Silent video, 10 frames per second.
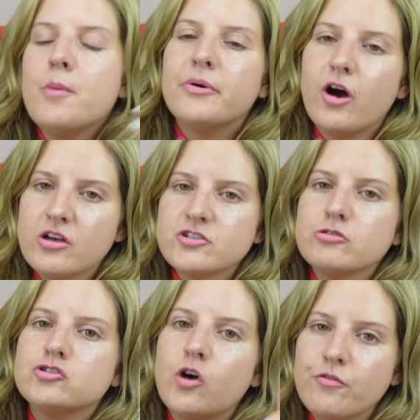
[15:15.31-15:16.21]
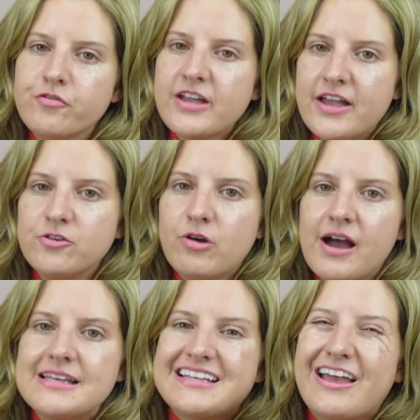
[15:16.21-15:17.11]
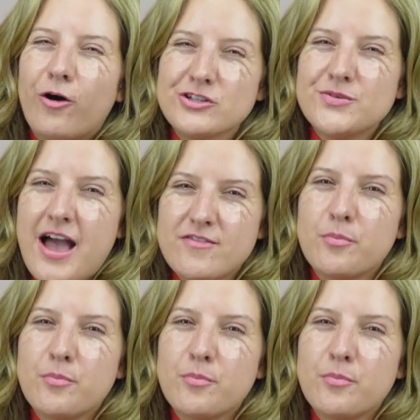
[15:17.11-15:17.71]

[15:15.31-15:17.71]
but also don't forget, you guys, I also have